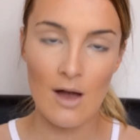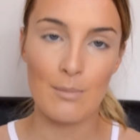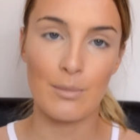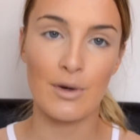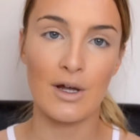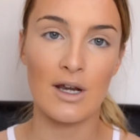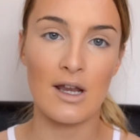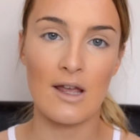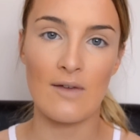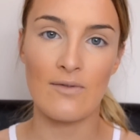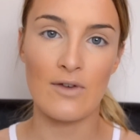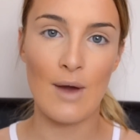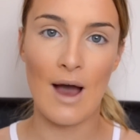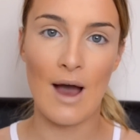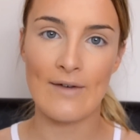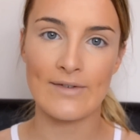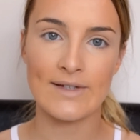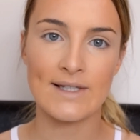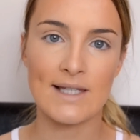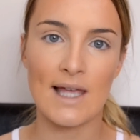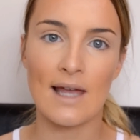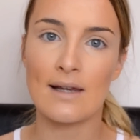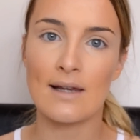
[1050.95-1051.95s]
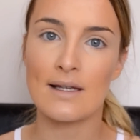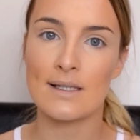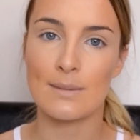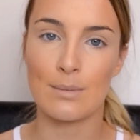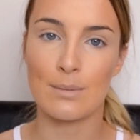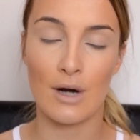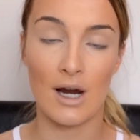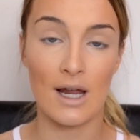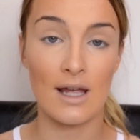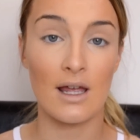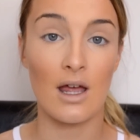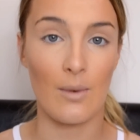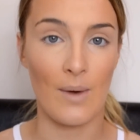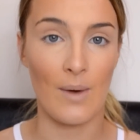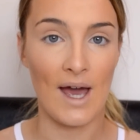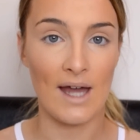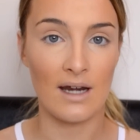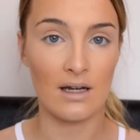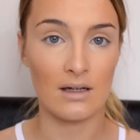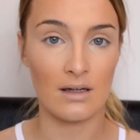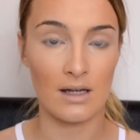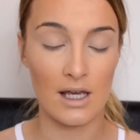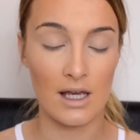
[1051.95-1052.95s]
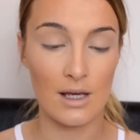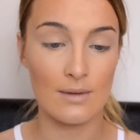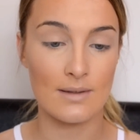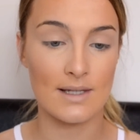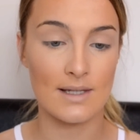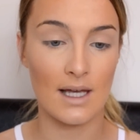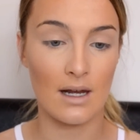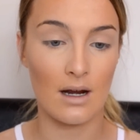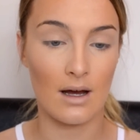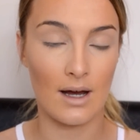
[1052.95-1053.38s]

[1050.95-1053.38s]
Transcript: But if you have a setting spray, go ahead and use it.